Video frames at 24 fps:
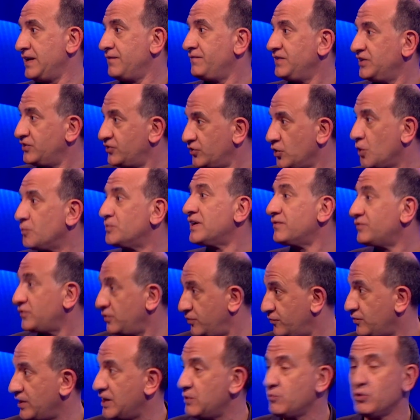If he stopped after
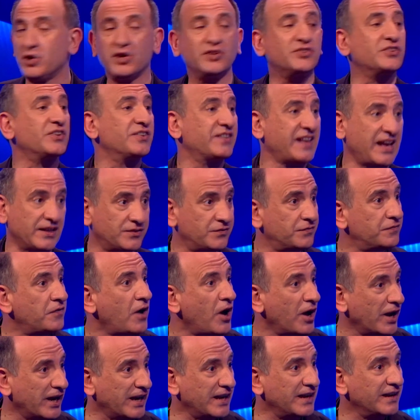three words, that's
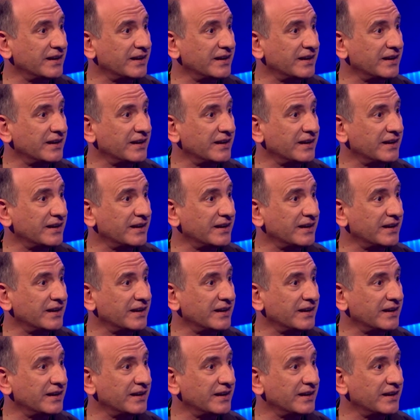fine.